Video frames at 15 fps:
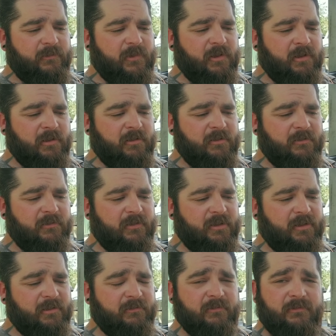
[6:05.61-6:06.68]
We're
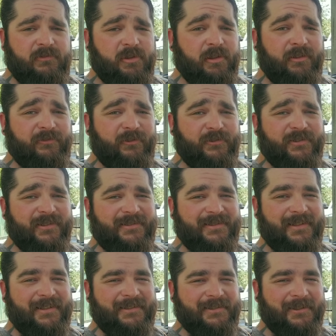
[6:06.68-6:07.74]
drilling for
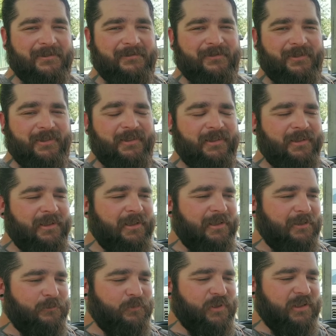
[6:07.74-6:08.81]
success, hopefully,
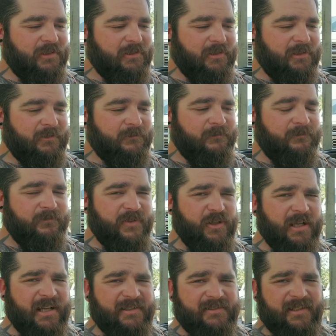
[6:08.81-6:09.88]
but we
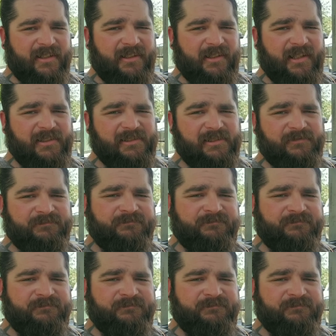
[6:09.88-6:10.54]
gotta stay classy